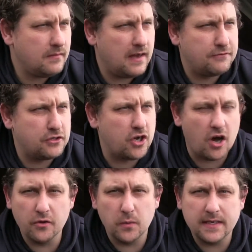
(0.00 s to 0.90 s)
I've just
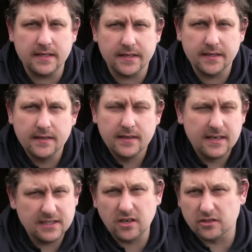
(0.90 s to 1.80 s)
got on the wind.
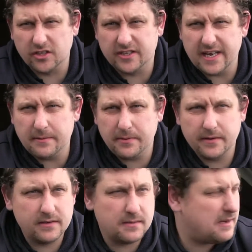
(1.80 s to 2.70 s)
It's not so deep,
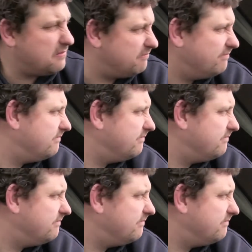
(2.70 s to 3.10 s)
it's about